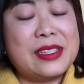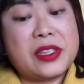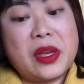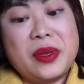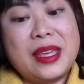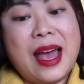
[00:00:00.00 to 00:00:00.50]

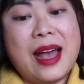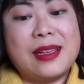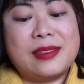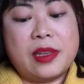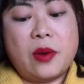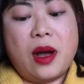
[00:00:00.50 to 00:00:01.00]
so yeah,
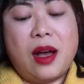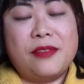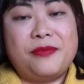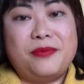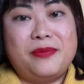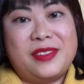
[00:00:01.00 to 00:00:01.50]
so
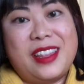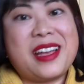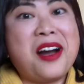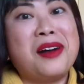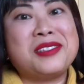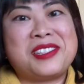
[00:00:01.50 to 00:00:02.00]
they
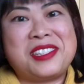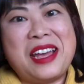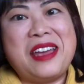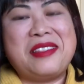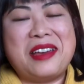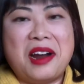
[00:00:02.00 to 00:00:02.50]
can't
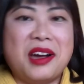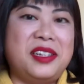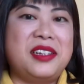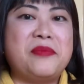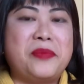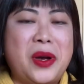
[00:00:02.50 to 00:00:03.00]
say that I
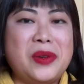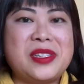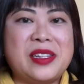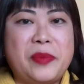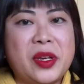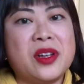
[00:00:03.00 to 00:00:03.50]
didn't
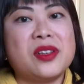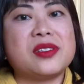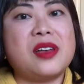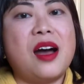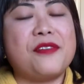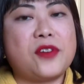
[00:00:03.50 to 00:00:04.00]
post it,
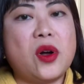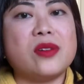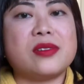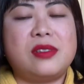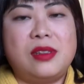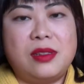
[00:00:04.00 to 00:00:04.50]
because I've
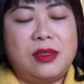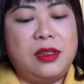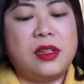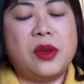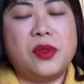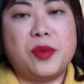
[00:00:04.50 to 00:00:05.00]
got,
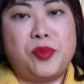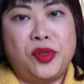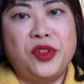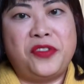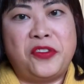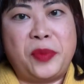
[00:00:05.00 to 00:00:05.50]
you know, the
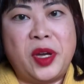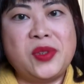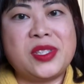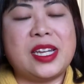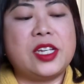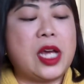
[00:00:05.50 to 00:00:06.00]
proof of
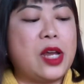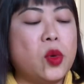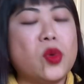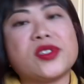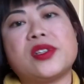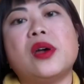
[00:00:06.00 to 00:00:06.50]
postage and
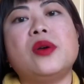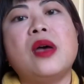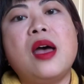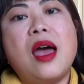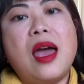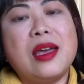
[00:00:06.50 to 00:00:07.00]
also
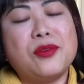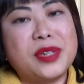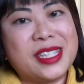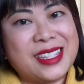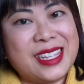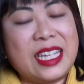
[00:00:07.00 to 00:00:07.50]
a
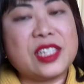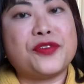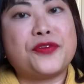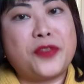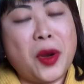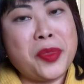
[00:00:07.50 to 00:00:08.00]
receipt
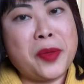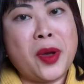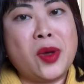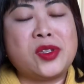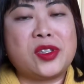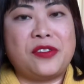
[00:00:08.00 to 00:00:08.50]
from the
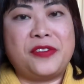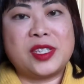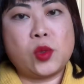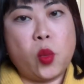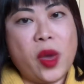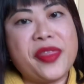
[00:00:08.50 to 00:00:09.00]
post
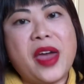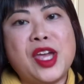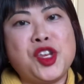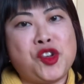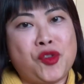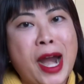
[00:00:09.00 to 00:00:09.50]
office with
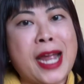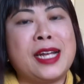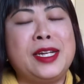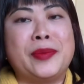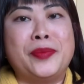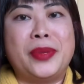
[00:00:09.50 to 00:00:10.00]
a
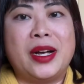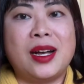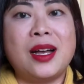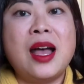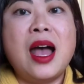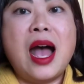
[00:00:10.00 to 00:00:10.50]
tracking
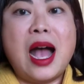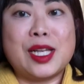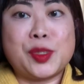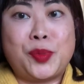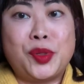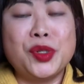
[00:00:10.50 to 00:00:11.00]
number
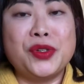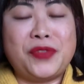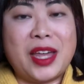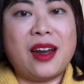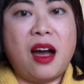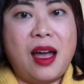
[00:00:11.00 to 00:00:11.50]
as proof
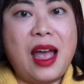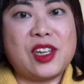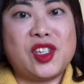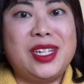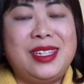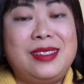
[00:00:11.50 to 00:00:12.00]
that I
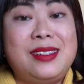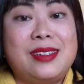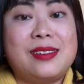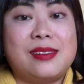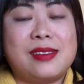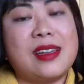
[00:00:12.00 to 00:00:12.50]
actually
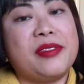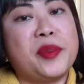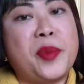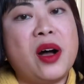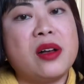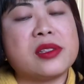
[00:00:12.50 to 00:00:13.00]
did send the
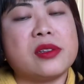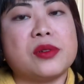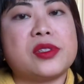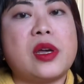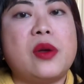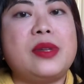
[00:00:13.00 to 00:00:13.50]
parcel.
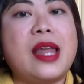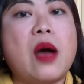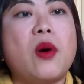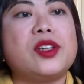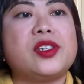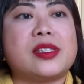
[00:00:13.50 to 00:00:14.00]
So
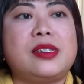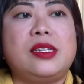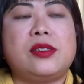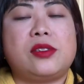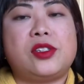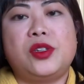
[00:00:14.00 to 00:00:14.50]
now I just
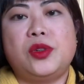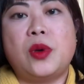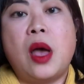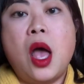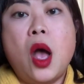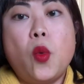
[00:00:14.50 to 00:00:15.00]
need to
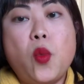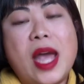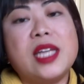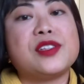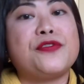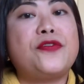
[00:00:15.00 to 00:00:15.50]

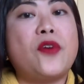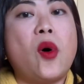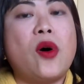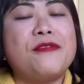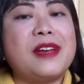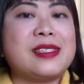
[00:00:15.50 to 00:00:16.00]
wait
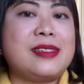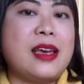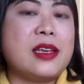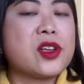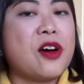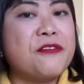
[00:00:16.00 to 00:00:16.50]
for
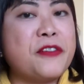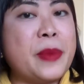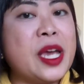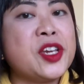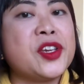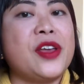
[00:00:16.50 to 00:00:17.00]
Vestiaire's
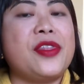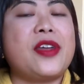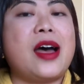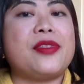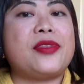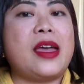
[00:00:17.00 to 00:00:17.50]
confirmation
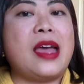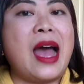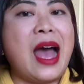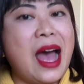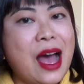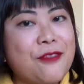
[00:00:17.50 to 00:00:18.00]
that they
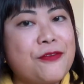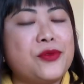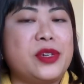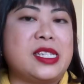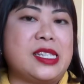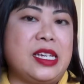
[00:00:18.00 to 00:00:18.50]
have
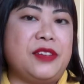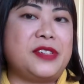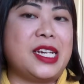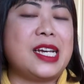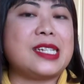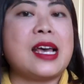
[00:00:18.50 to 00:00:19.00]

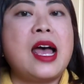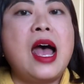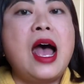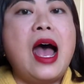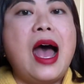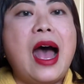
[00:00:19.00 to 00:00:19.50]
received it,
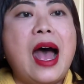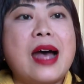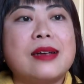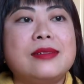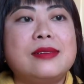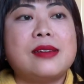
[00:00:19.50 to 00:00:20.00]

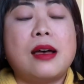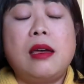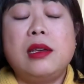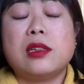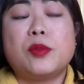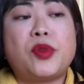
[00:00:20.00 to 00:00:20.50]
and
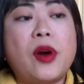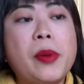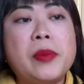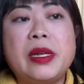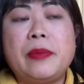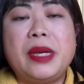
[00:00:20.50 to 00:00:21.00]
it'll
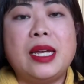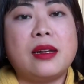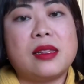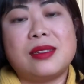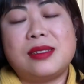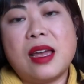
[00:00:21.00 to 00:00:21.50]
probably be
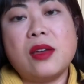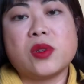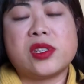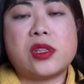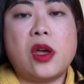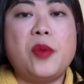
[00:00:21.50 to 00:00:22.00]
another day or
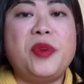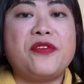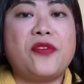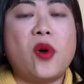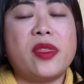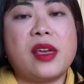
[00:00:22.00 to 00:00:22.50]
so
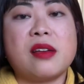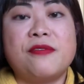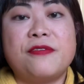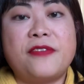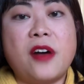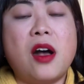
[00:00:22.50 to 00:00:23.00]
before they
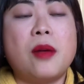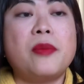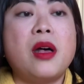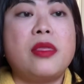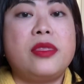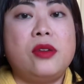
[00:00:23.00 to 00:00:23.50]

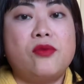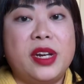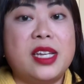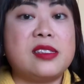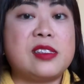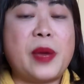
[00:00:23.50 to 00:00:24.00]
confirm the
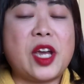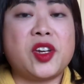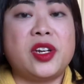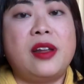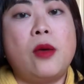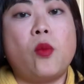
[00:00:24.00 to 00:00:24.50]

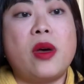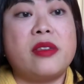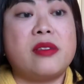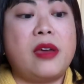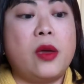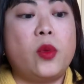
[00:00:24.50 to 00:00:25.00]
re-inspection and
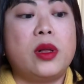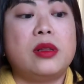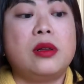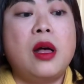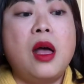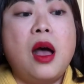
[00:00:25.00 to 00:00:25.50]
whether they
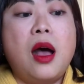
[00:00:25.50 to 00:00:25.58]
will